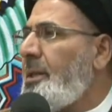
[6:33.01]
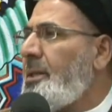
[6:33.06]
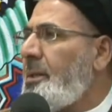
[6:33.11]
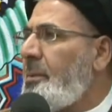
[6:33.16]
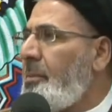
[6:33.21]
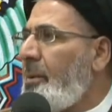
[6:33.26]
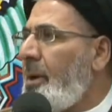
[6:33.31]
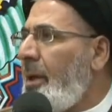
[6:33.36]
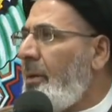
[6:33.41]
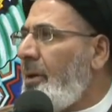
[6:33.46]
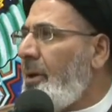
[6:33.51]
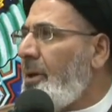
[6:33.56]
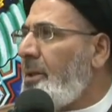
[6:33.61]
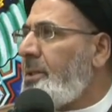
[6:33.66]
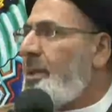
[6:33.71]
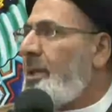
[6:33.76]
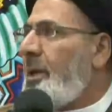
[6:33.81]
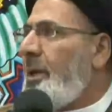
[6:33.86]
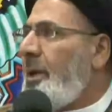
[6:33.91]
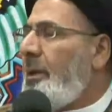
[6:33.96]
his
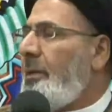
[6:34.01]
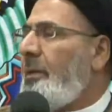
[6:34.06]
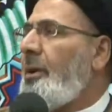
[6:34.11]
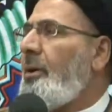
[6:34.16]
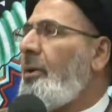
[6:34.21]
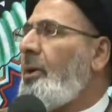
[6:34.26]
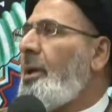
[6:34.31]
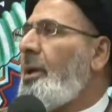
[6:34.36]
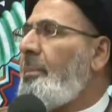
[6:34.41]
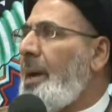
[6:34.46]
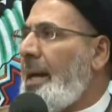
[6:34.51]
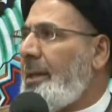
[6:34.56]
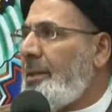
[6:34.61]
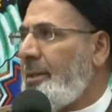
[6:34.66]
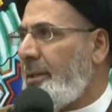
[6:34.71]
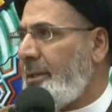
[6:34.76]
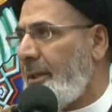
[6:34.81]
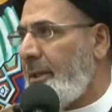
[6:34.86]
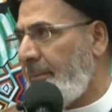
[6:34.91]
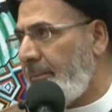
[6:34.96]
brothers, they all
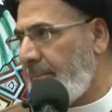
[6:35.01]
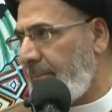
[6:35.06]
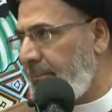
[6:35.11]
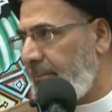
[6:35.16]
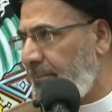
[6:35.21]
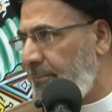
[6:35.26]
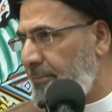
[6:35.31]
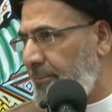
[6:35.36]
abandoned him.